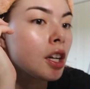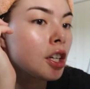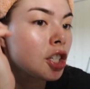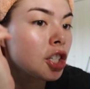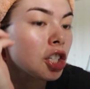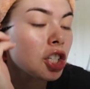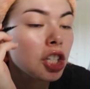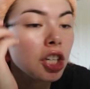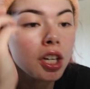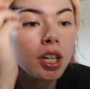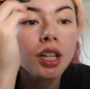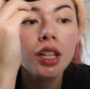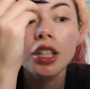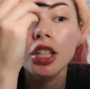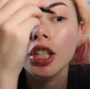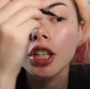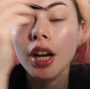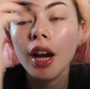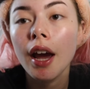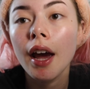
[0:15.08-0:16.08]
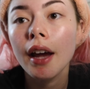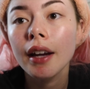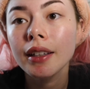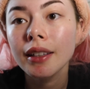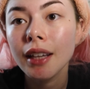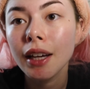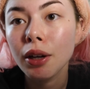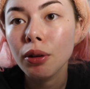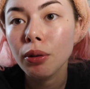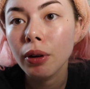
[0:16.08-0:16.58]
chit chat,
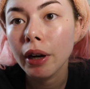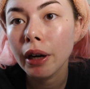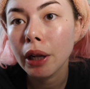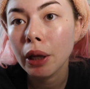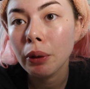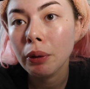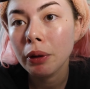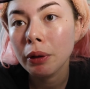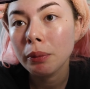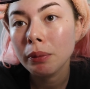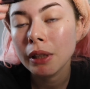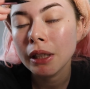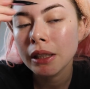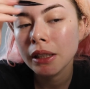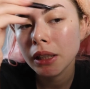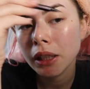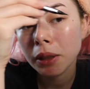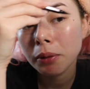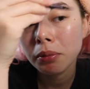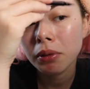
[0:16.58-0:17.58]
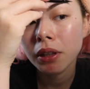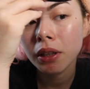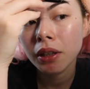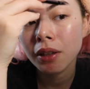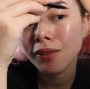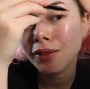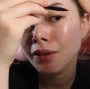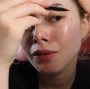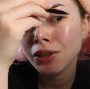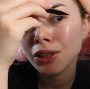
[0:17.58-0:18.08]
get ready with me type thing.
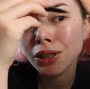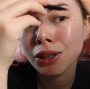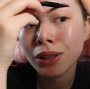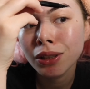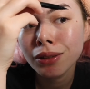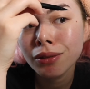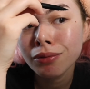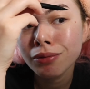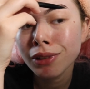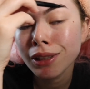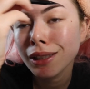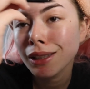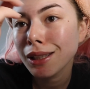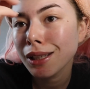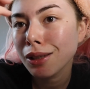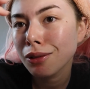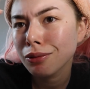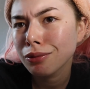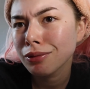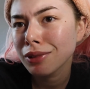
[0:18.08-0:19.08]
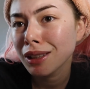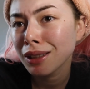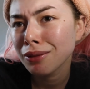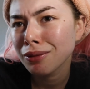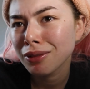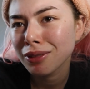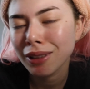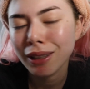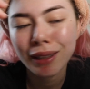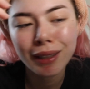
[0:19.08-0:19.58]
I've never done one.
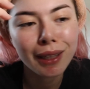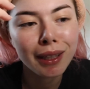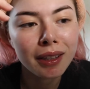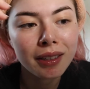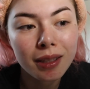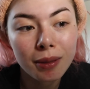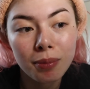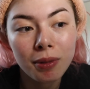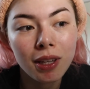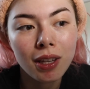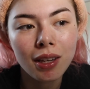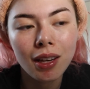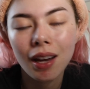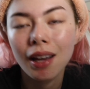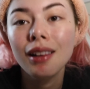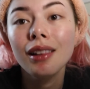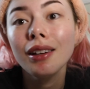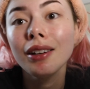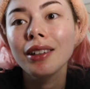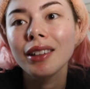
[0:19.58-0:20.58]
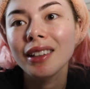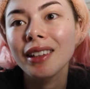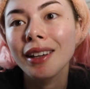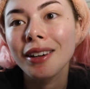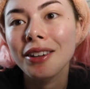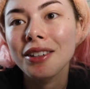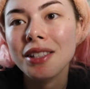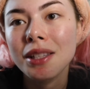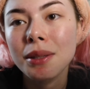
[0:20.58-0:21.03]
No, I can't speak. I literally cannot